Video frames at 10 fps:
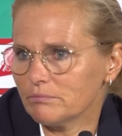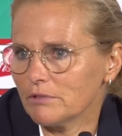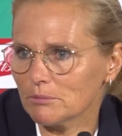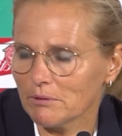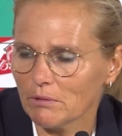
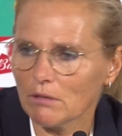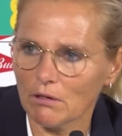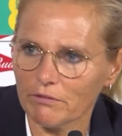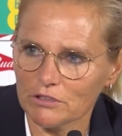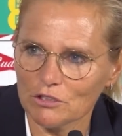possibly we
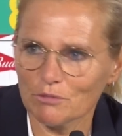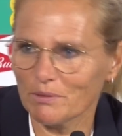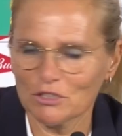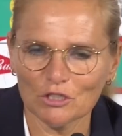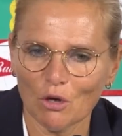qualify Tuesday,
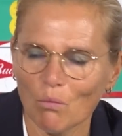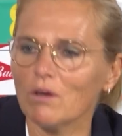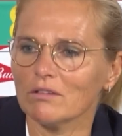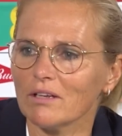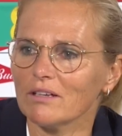but you don't
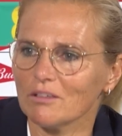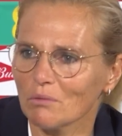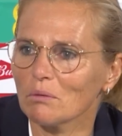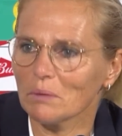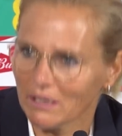want that.
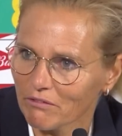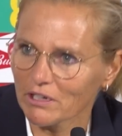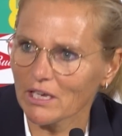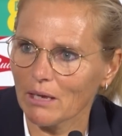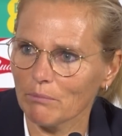You want to win
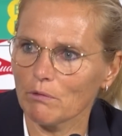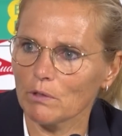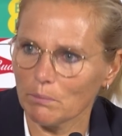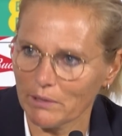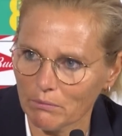every game. You
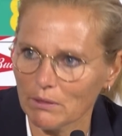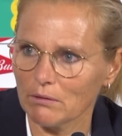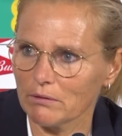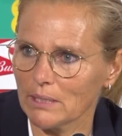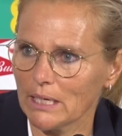want to play
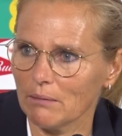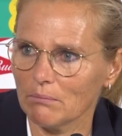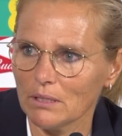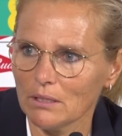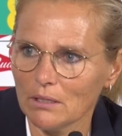well every
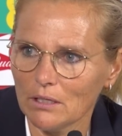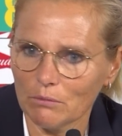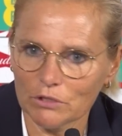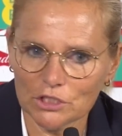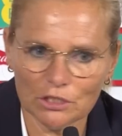game.
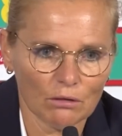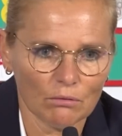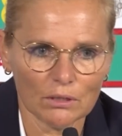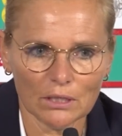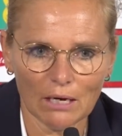You want to
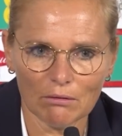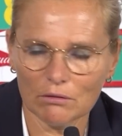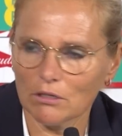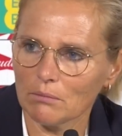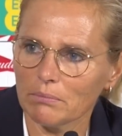show how
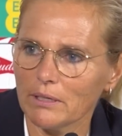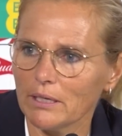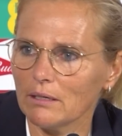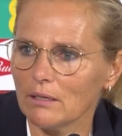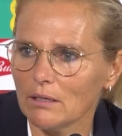good you can
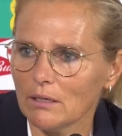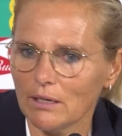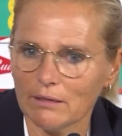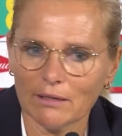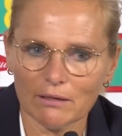play.
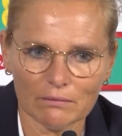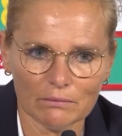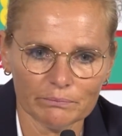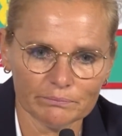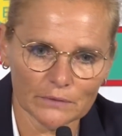And I think
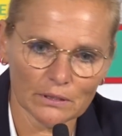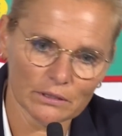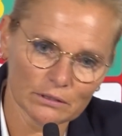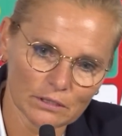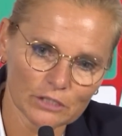
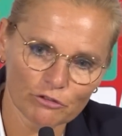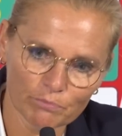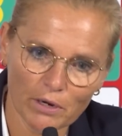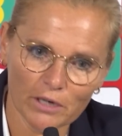lots of